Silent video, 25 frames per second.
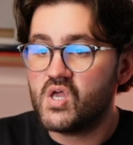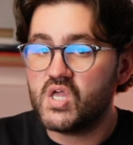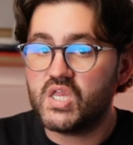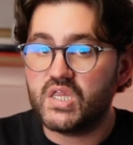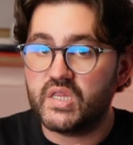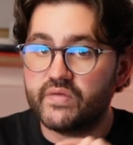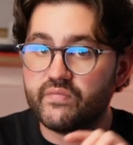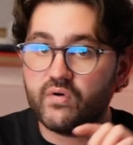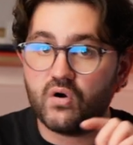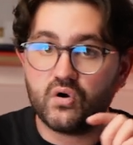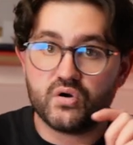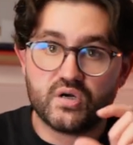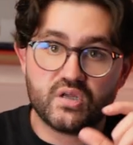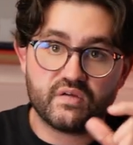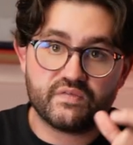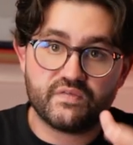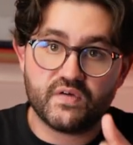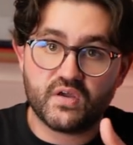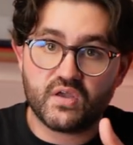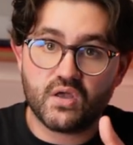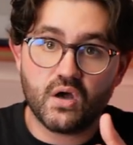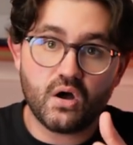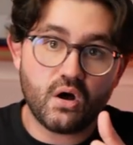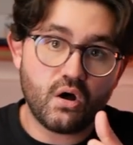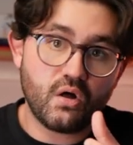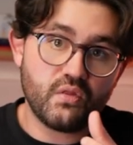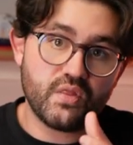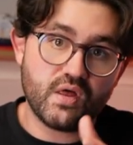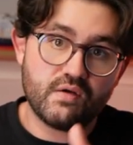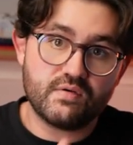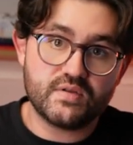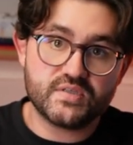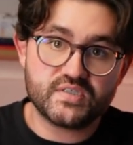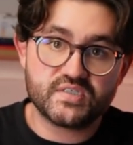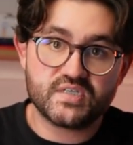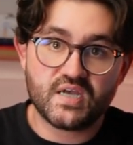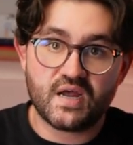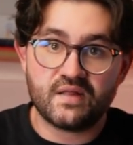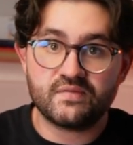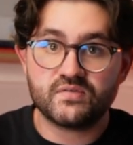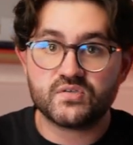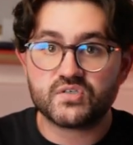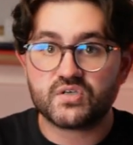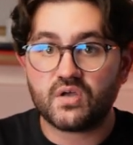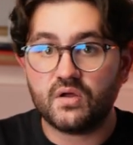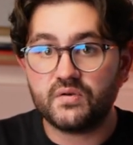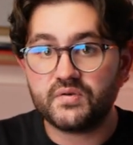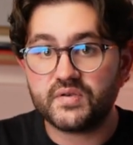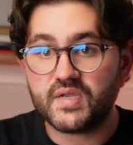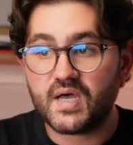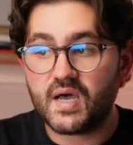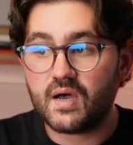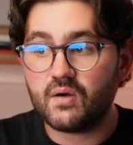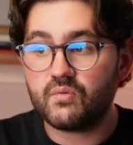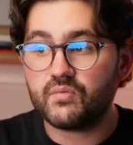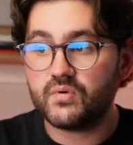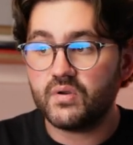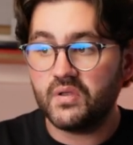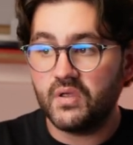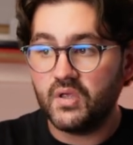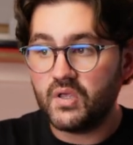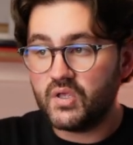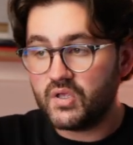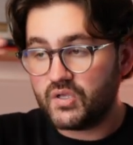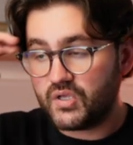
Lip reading: they've already forgot, their intent's gone down.